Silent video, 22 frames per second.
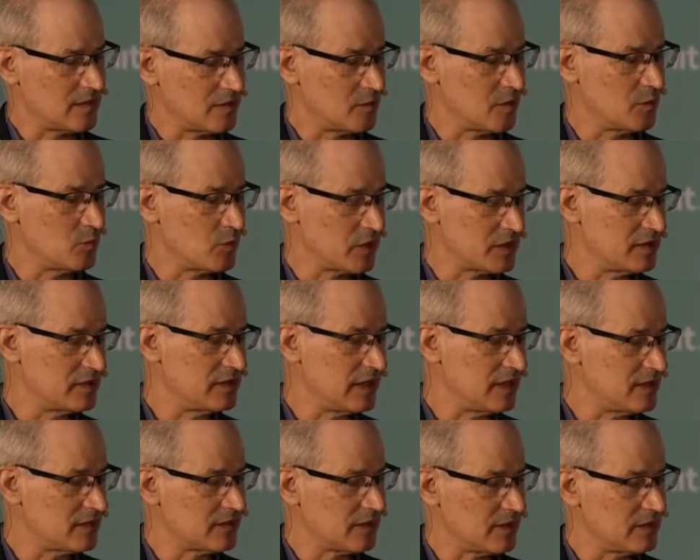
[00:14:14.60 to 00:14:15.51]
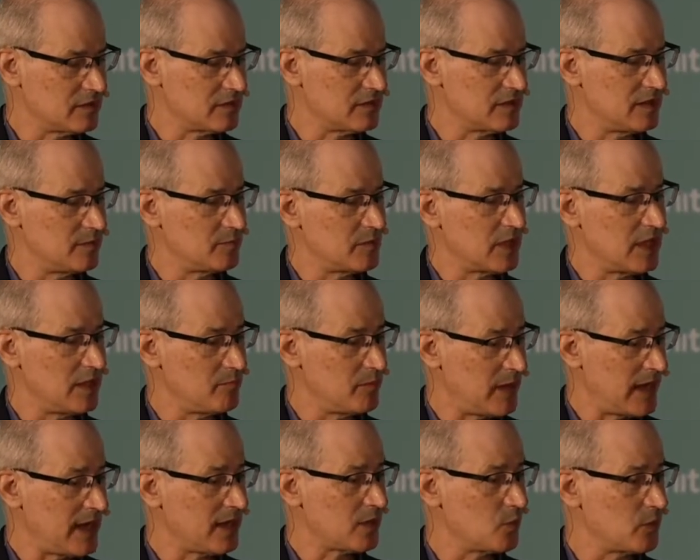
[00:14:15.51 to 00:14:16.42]
what the data science team came
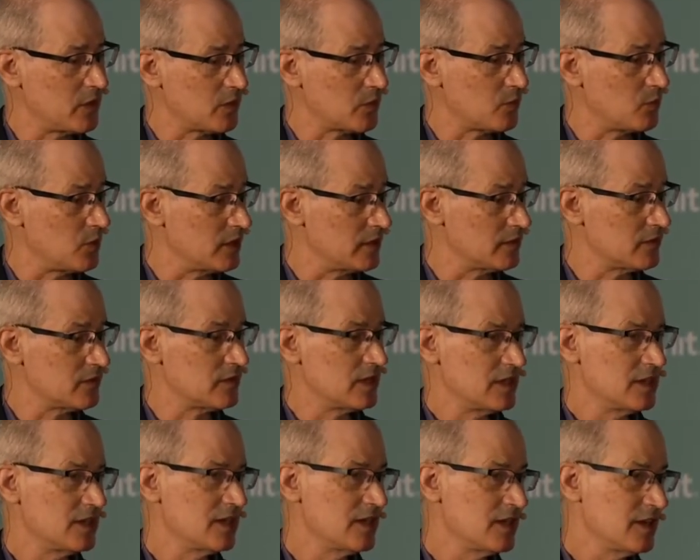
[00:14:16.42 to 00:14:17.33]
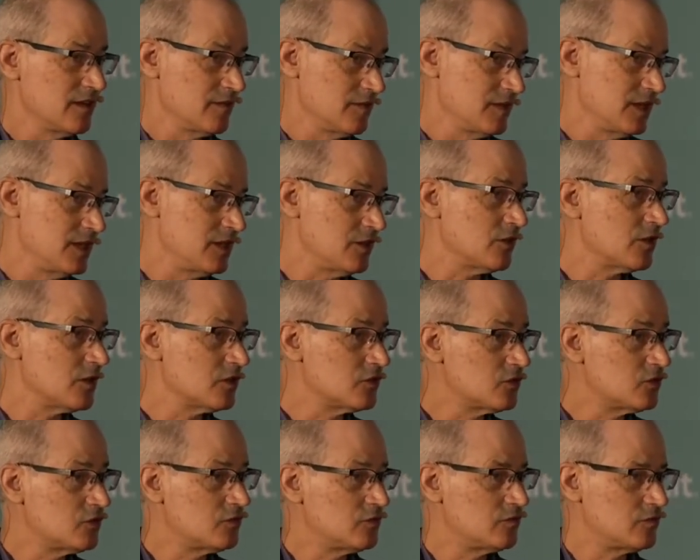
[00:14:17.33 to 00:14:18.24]
back with was, here are
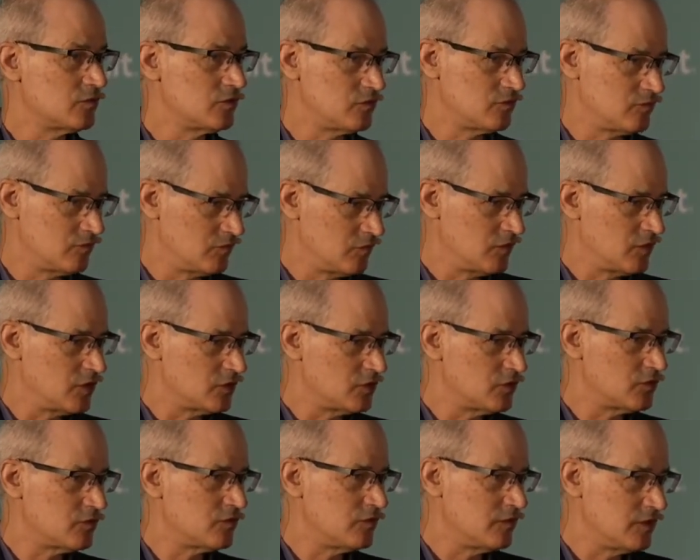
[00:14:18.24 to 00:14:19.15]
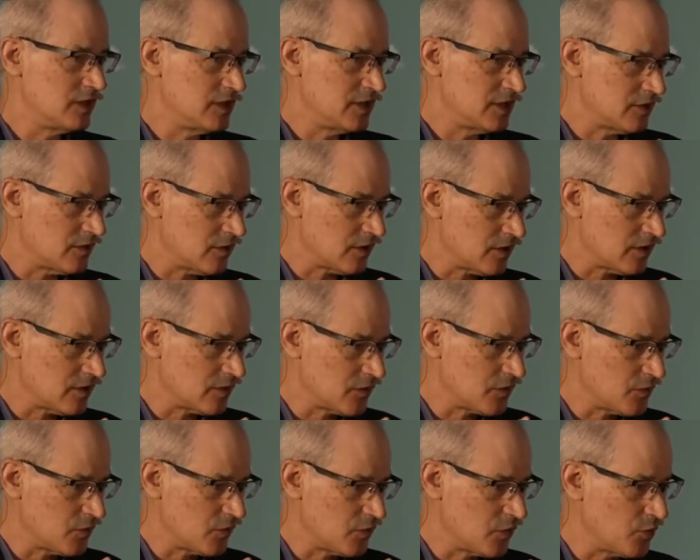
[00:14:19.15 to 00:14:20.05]

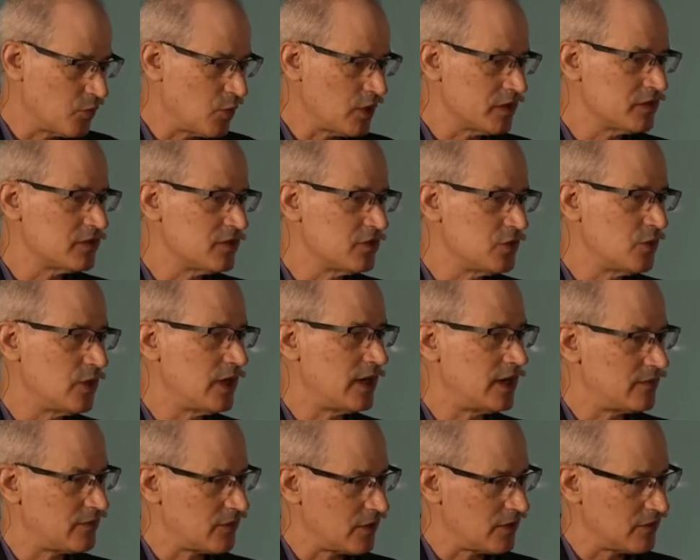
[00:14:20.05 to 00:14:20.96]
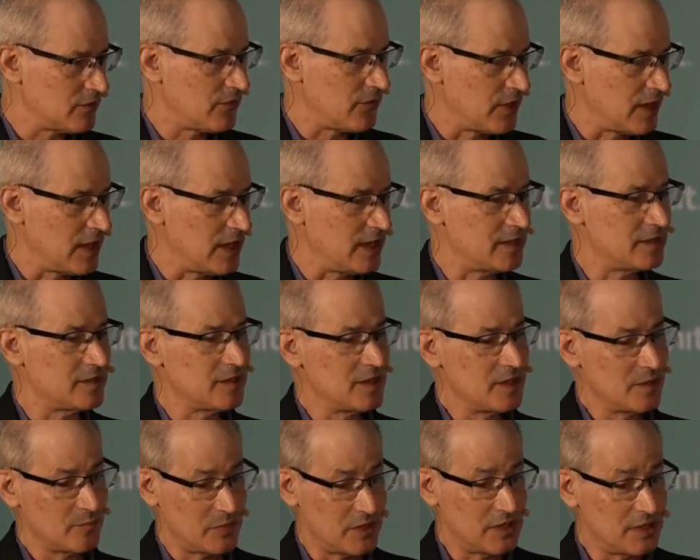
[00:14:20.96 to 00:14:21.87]
the ones that you have are fine,
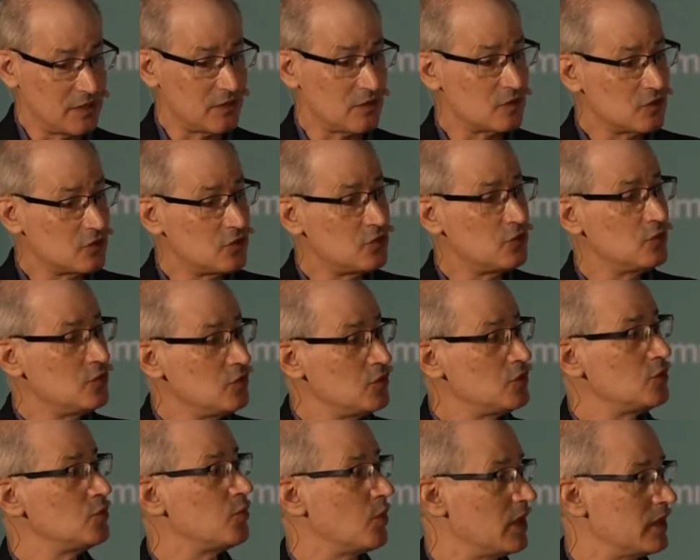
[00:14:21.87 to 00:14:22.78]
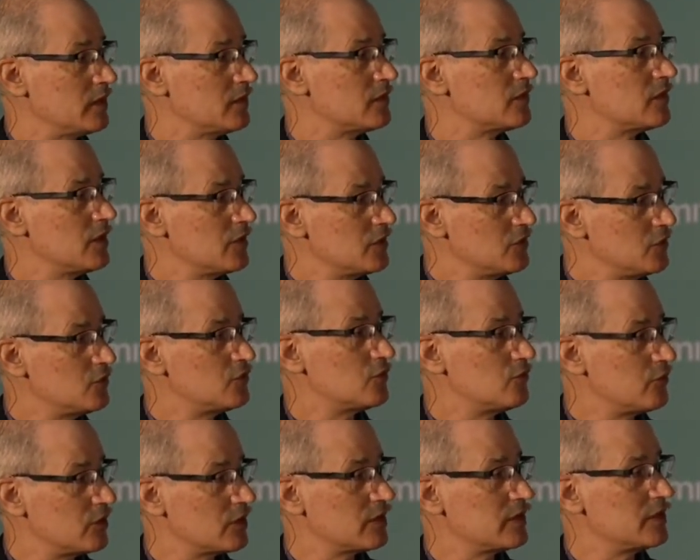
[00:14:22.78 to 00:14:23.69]
but here are two new ones you should
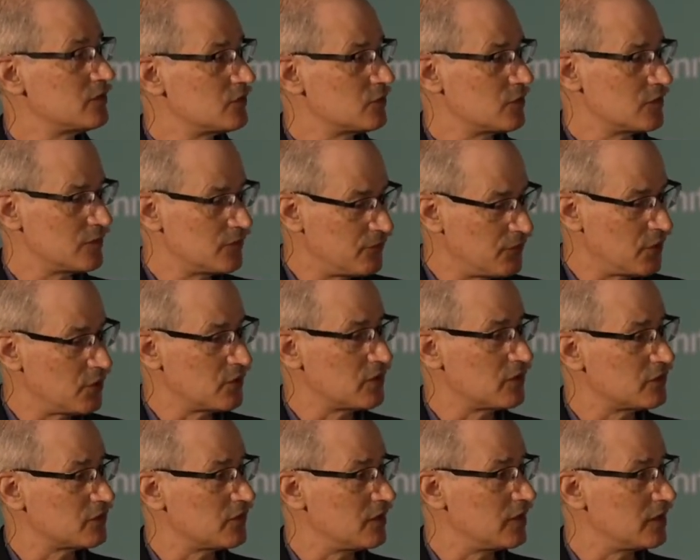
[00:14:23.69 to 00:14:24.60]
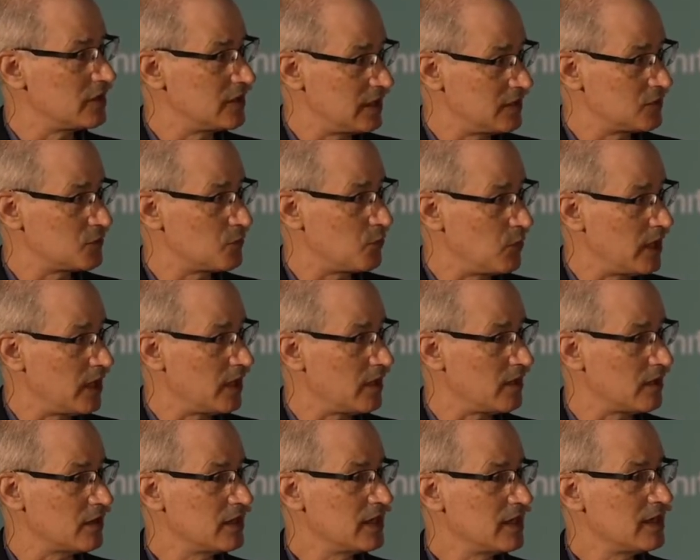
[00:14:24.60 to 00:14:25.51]
really sort of focus on as
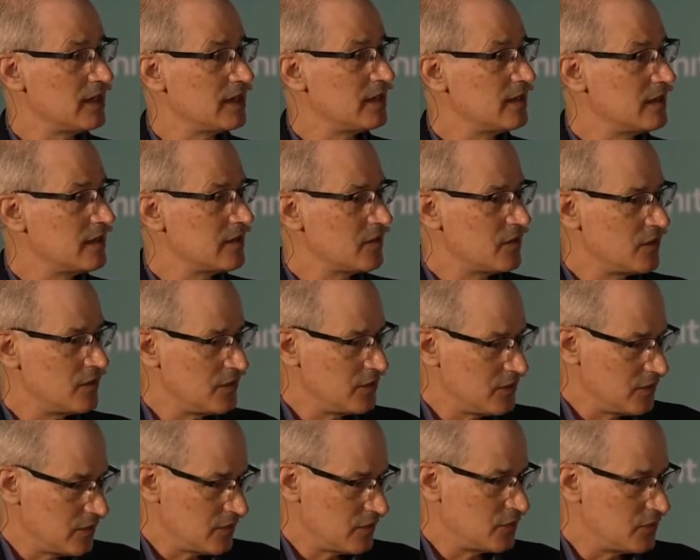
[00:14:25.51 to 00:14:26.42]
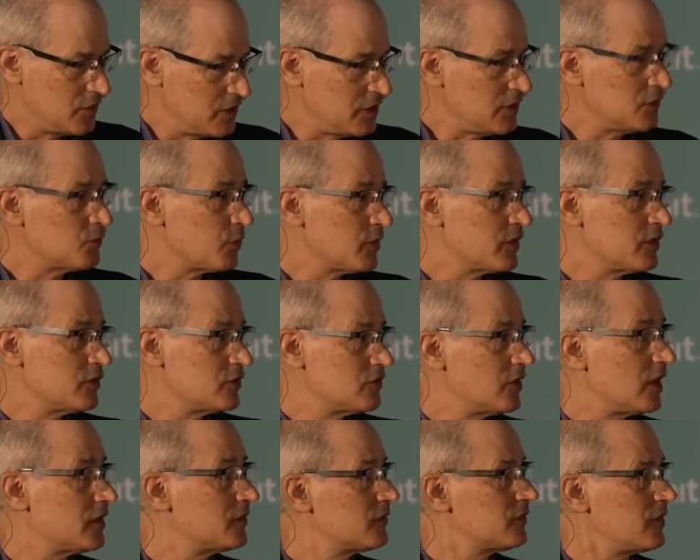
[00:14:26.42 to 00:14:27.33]
well. These were the
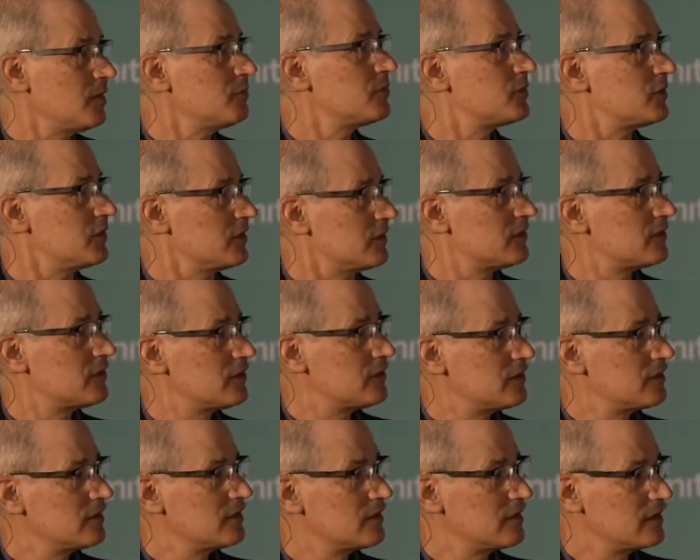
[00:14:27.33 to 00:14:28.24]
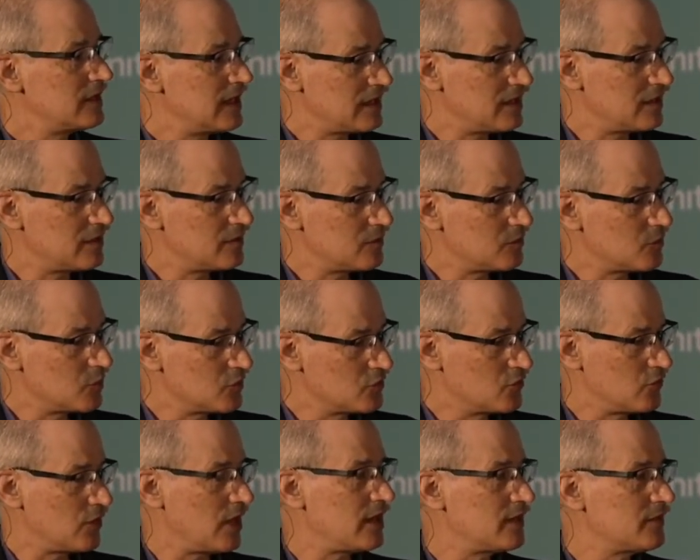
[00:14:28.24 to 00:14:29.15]
assumptions that were
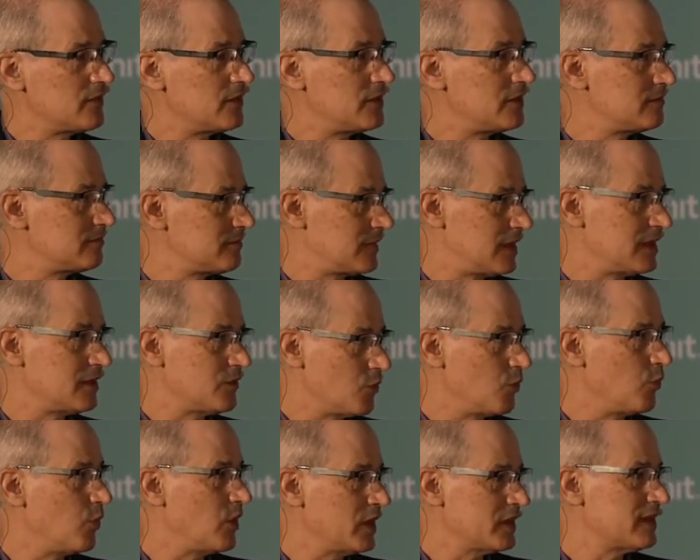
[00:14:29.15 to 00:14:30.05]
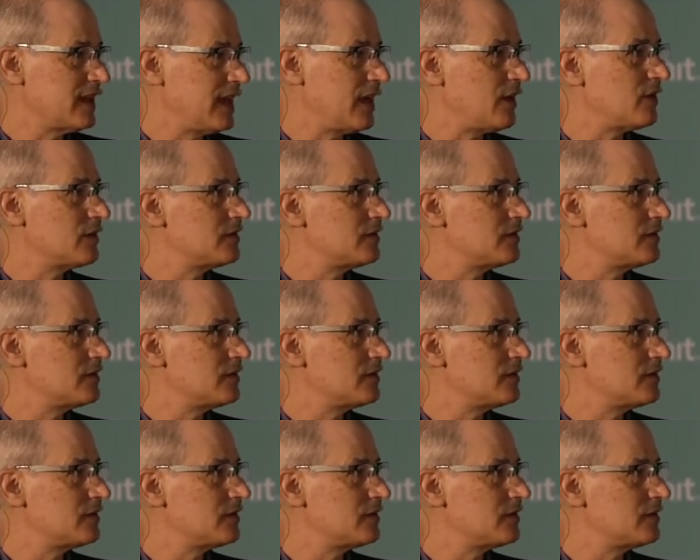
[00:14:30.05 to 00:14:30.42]
driving what counted